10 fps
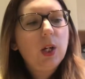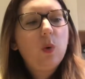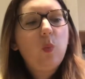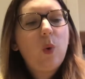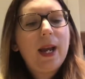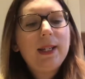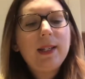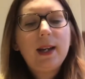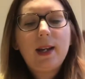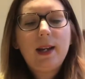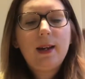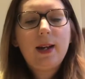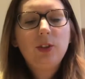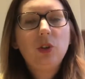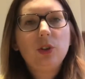when
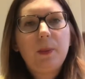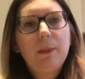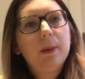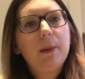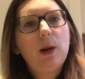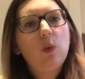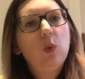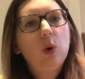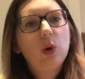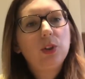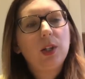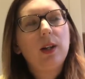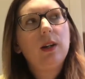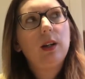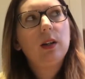I talk to people about
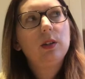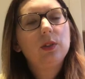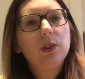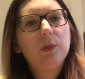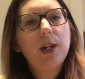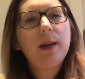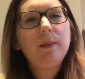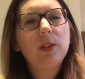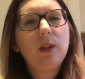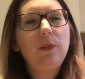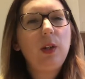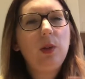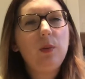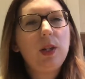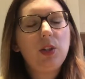water, sometimes a
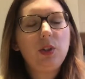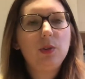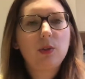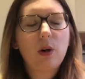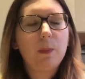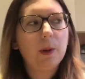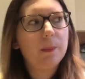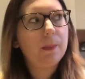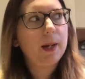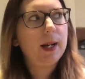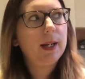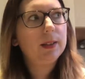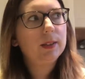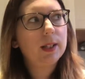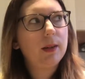few issues crop up,
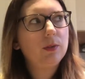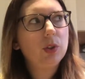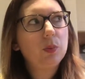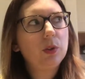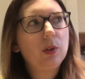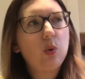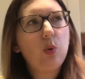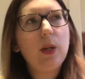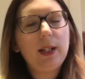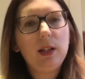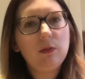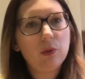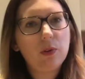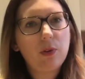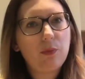and I just want to quickly
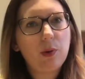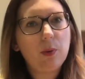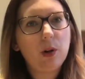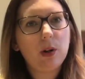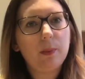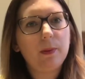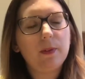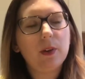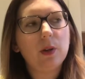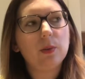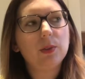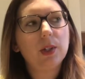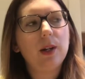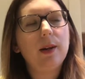run through a couple of those.